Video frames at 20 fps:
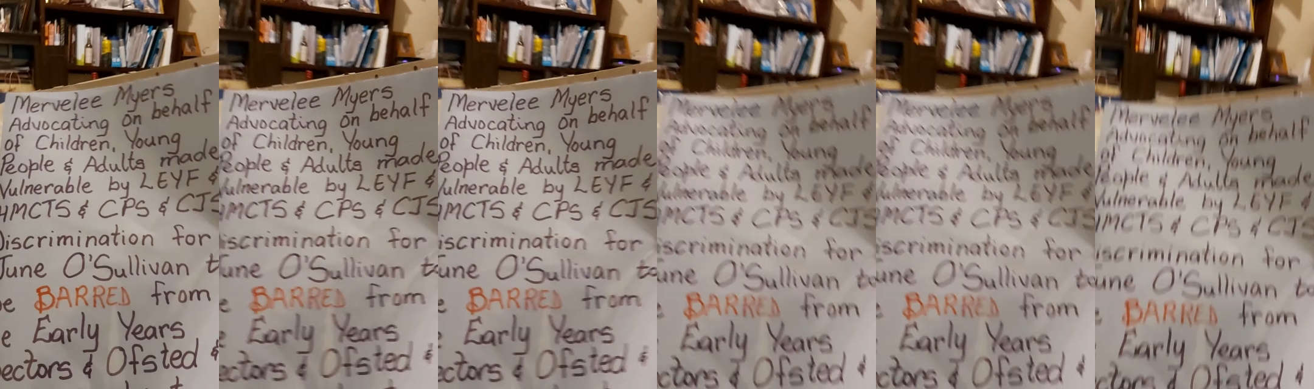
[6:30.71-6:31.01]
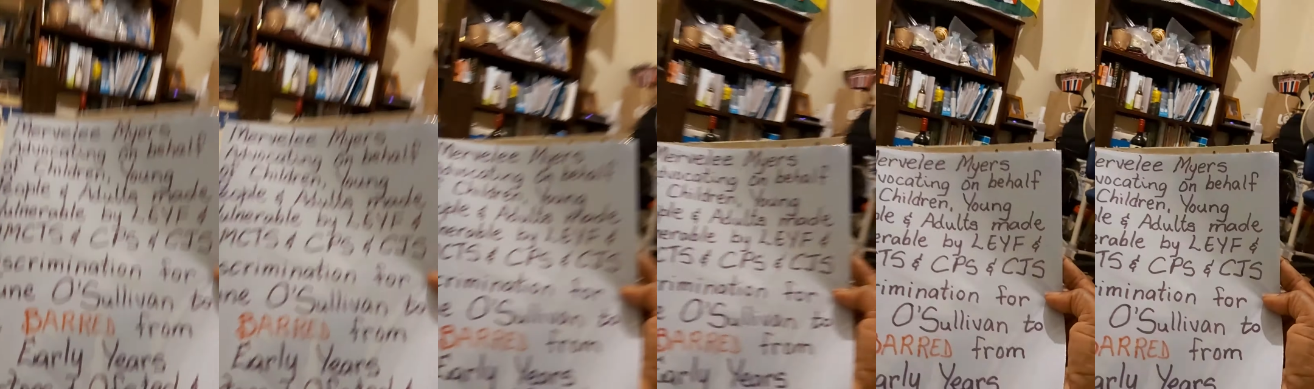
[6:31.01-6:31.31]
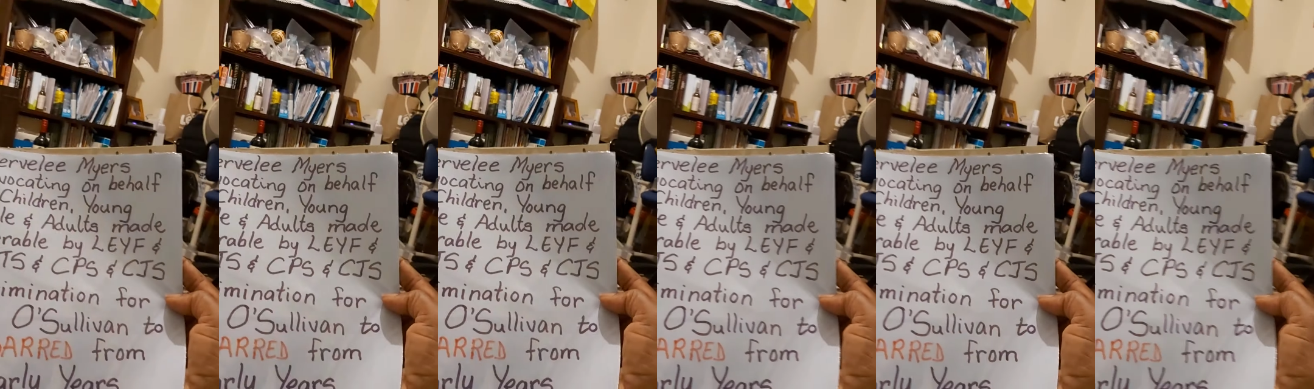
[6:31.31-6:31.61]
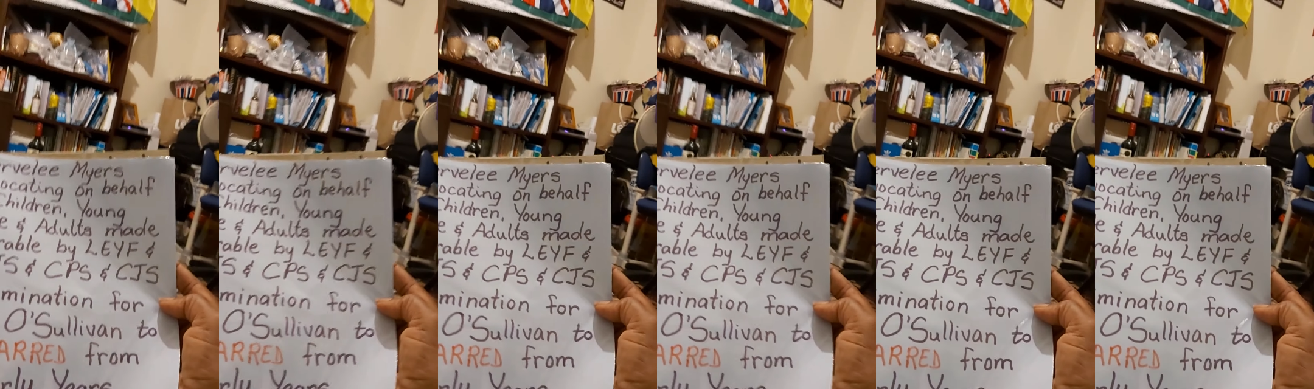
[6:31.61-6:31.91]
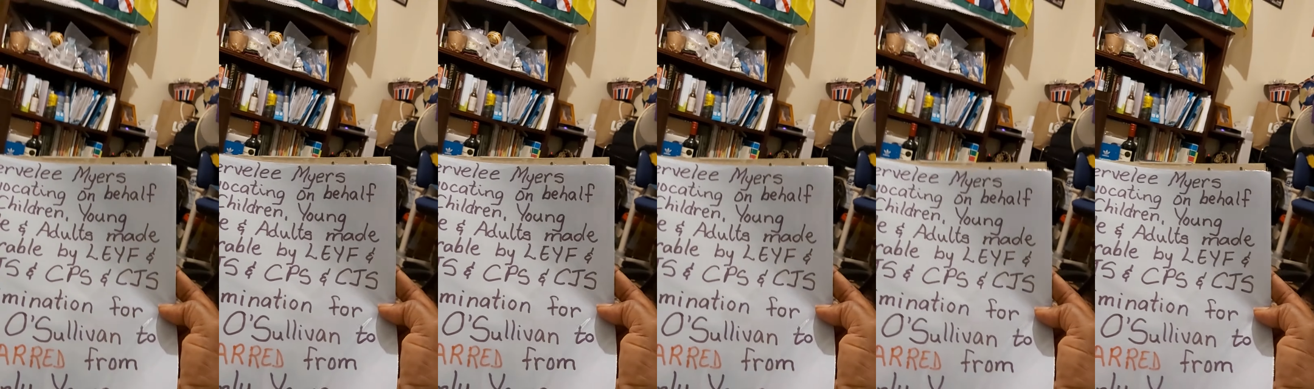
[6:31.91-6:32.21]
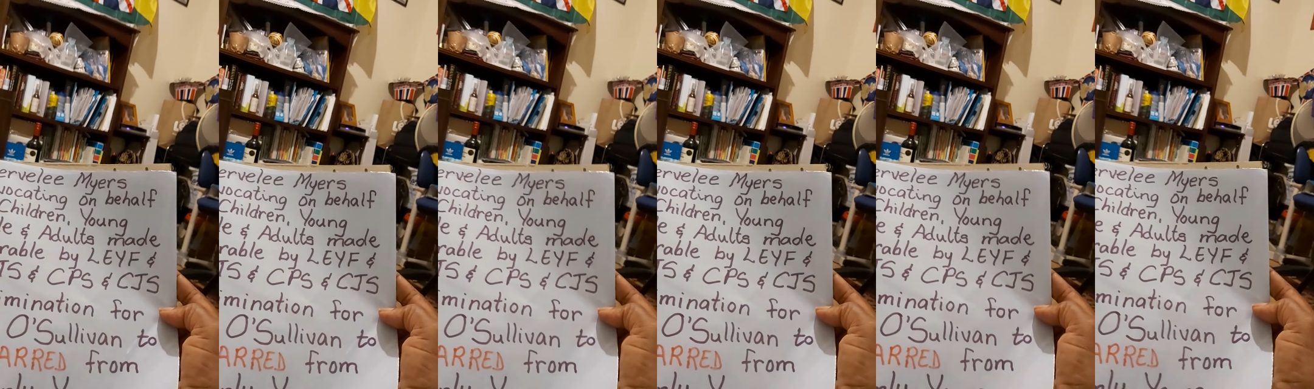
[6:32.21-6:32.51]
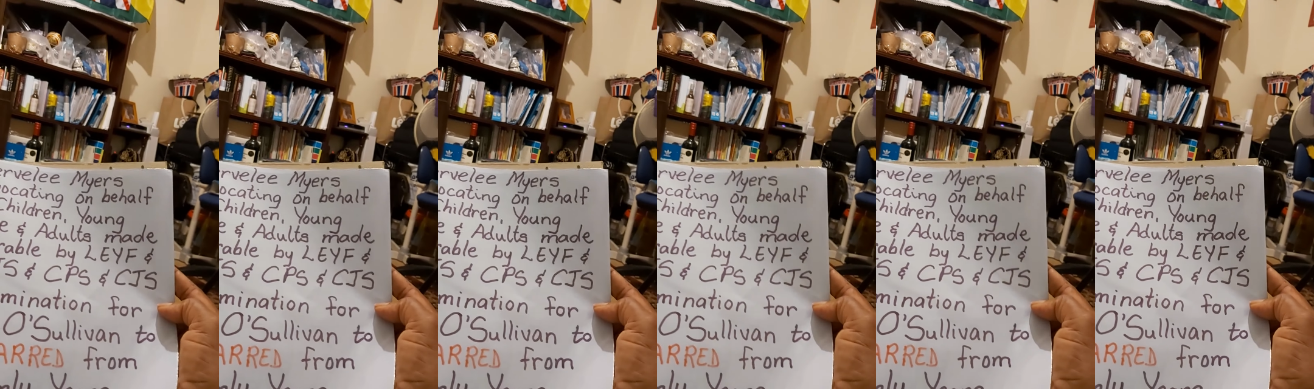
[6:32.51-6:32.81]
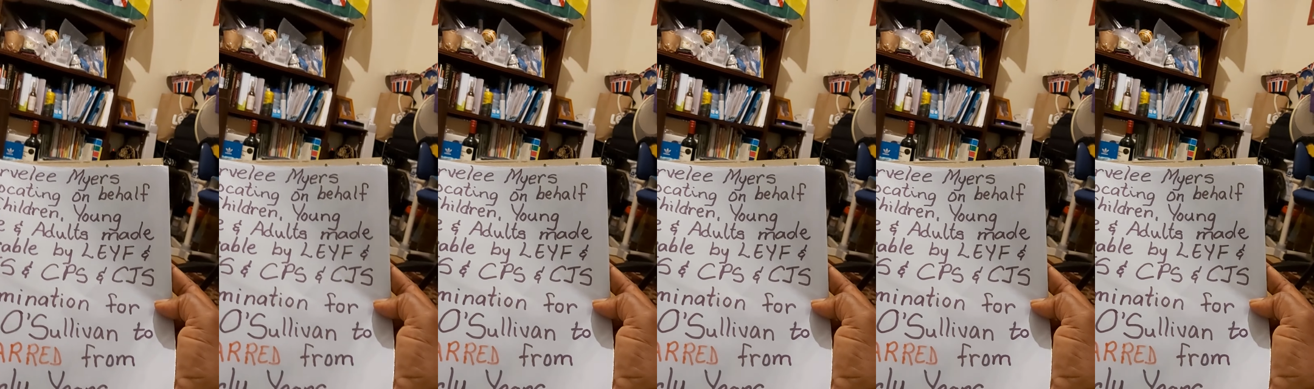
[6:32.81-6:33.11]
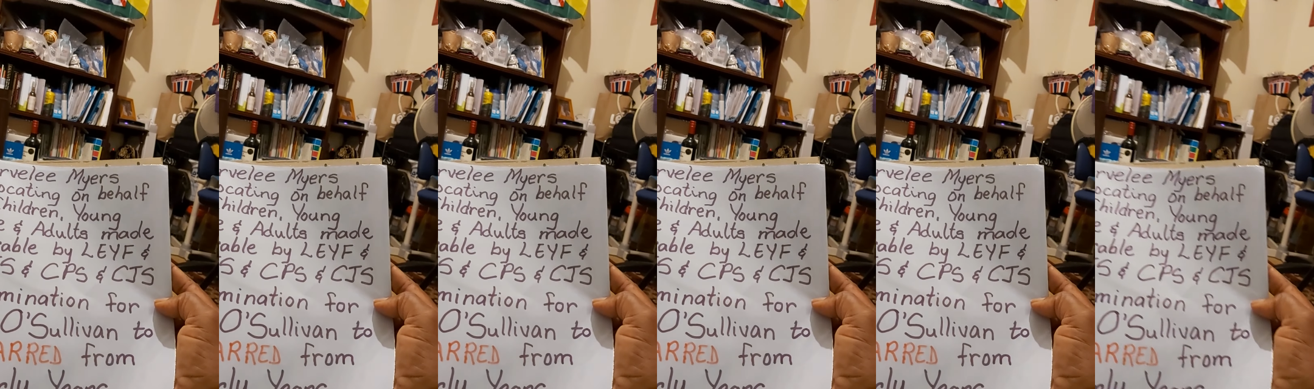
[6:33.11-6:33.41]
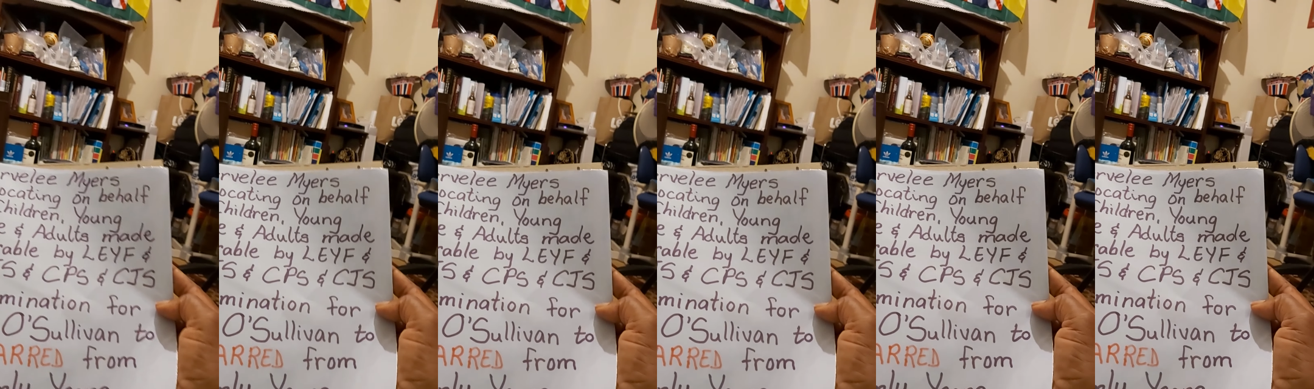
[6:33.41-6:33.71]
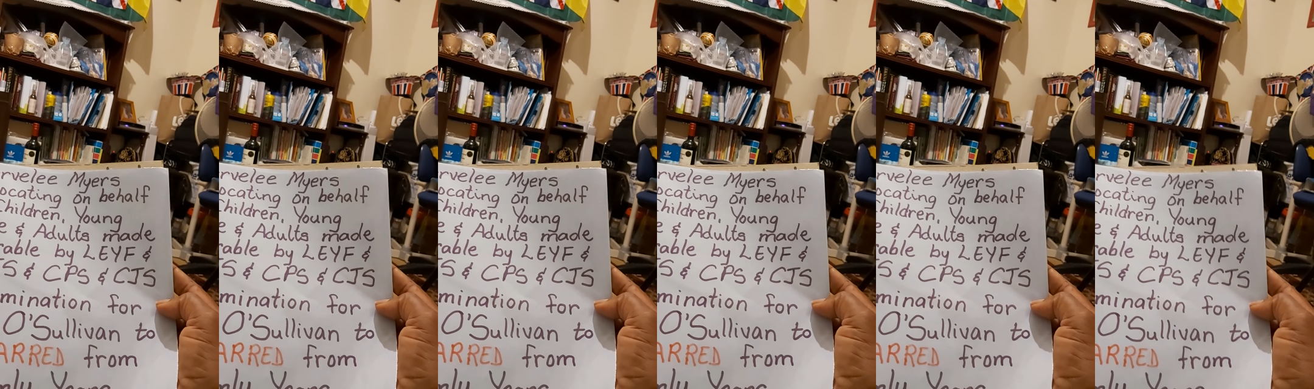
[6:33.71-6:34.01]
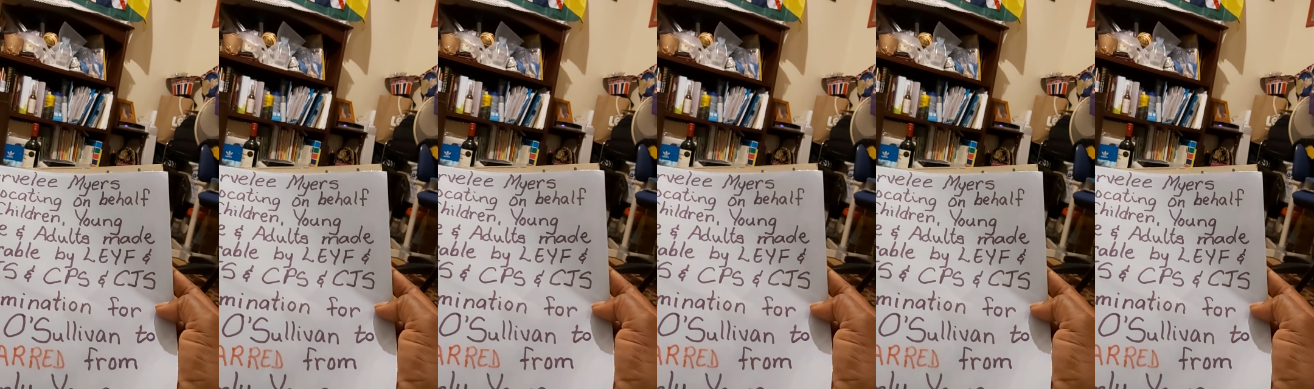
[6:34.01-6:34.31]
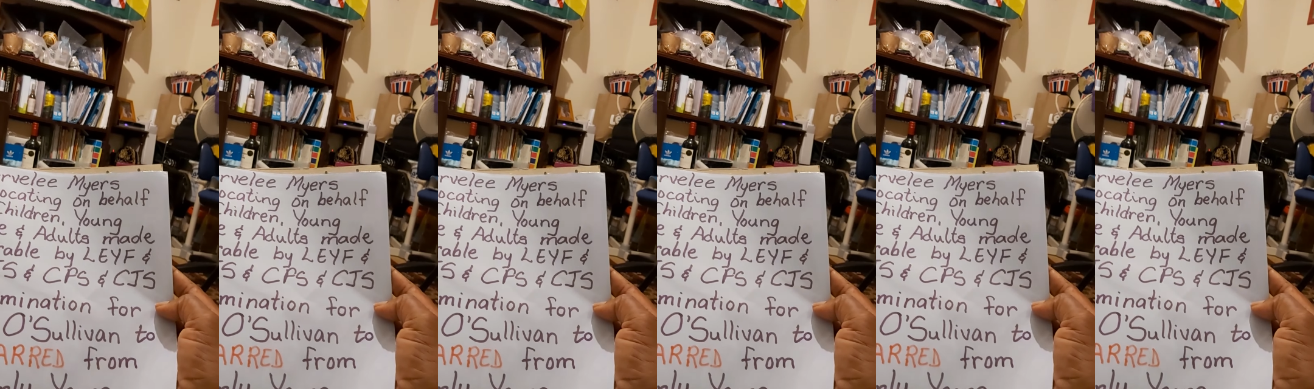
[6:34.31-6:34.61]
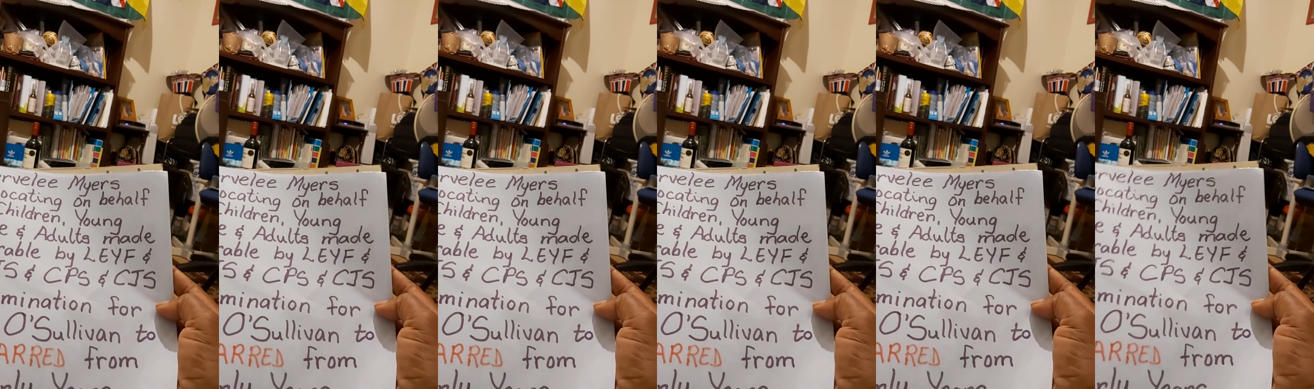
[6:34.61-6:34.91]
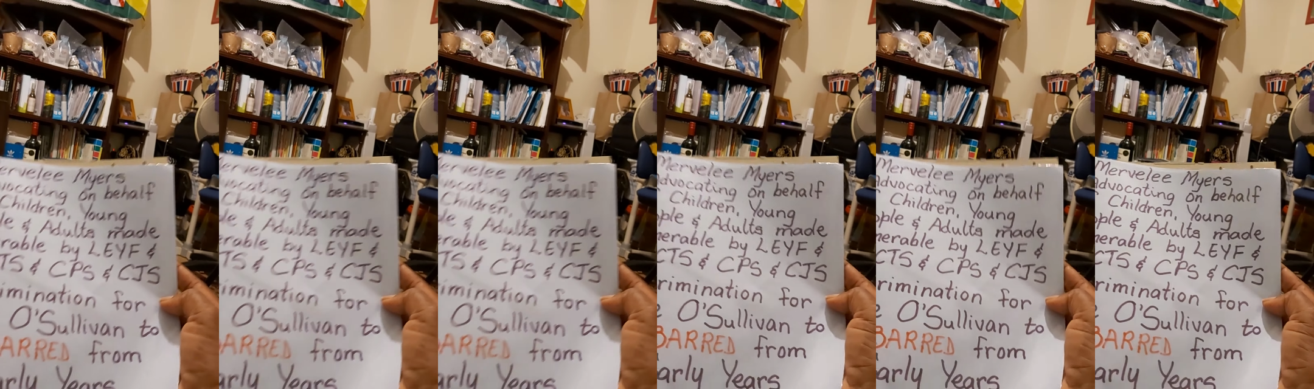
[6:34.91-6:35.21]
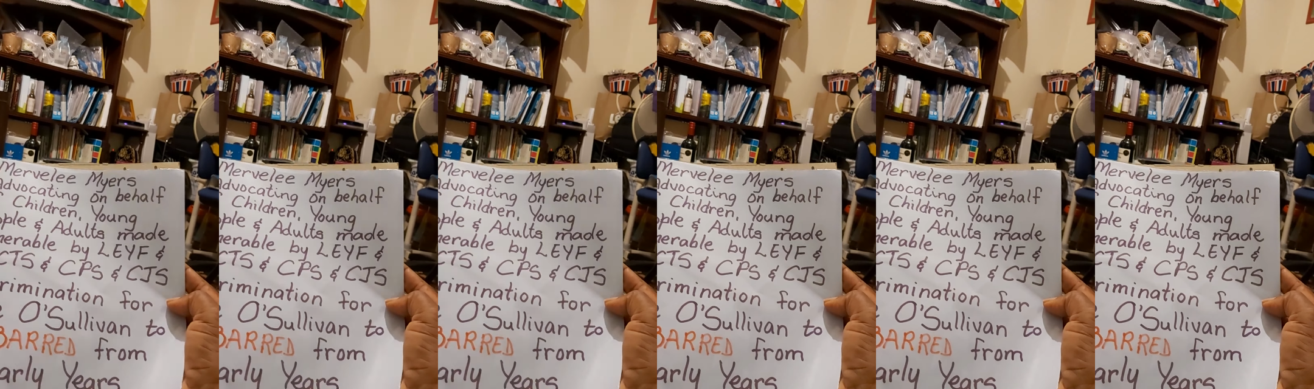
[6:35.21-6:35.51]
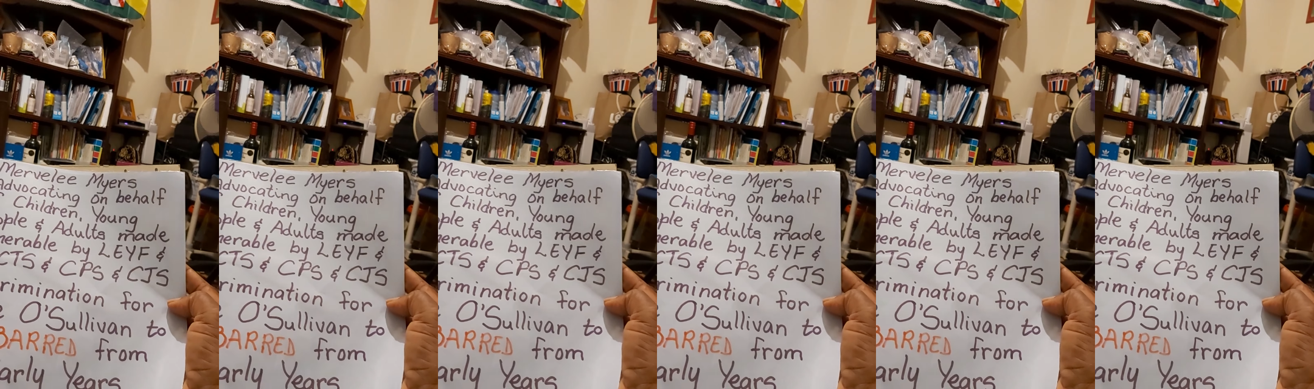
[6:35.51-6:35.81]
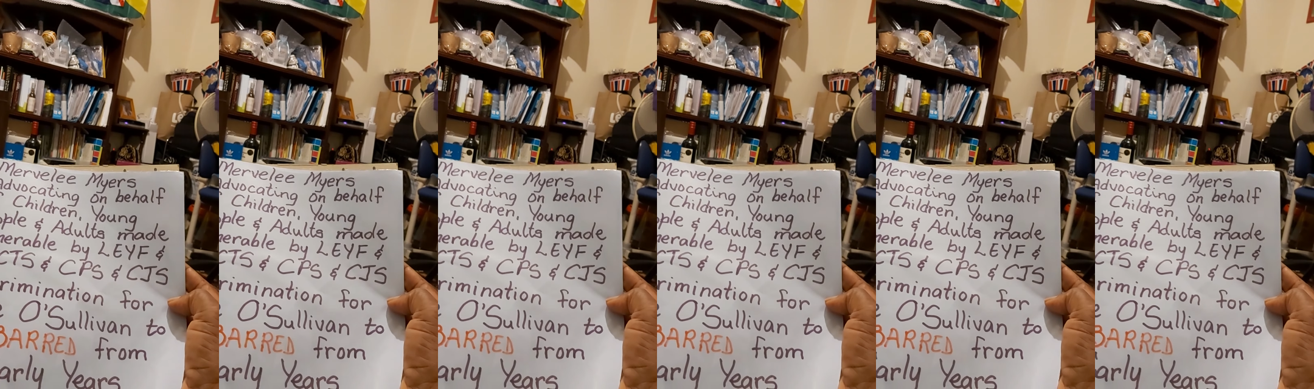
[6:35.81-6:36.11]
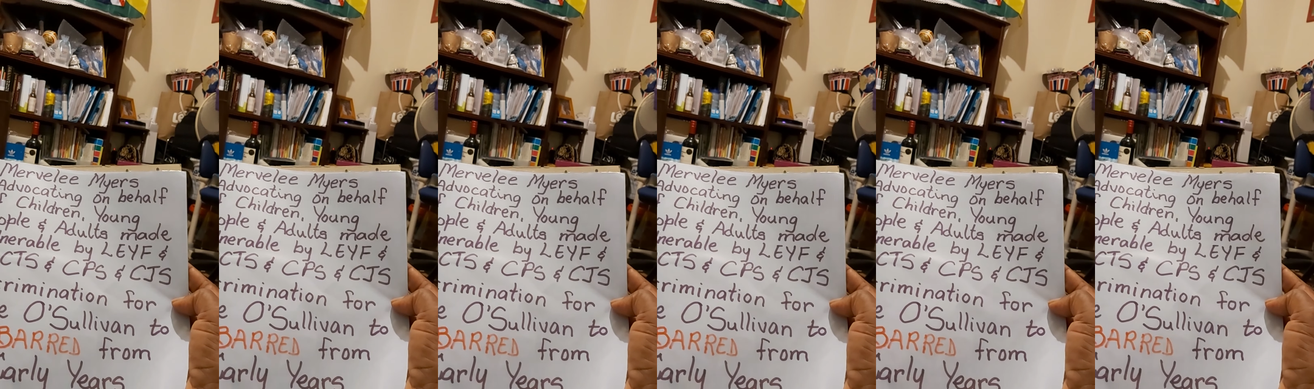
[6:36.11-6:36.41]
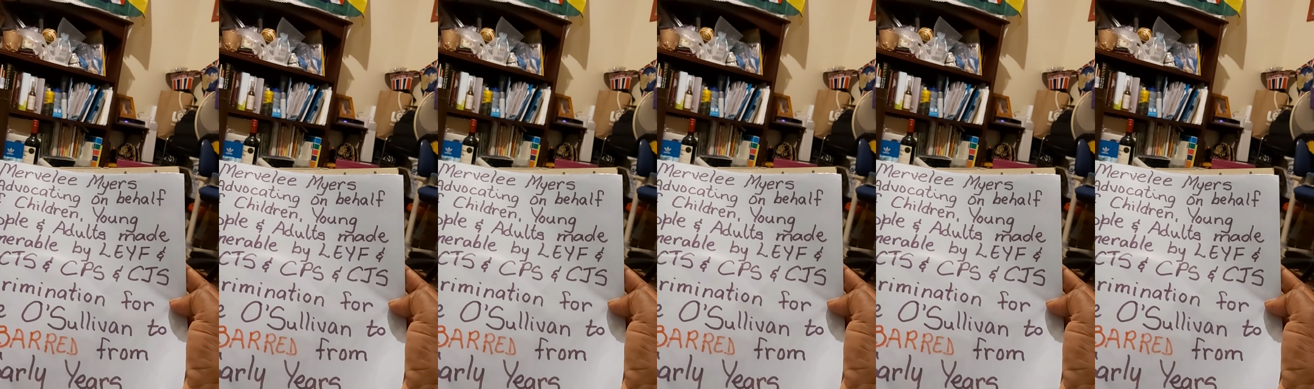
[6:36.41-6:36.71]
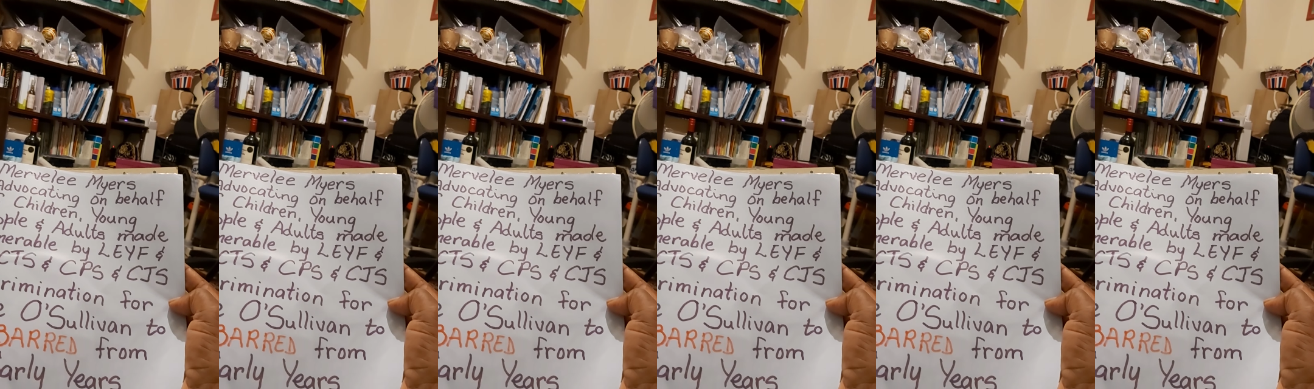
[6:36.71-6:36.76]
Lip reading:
(no speaker visible)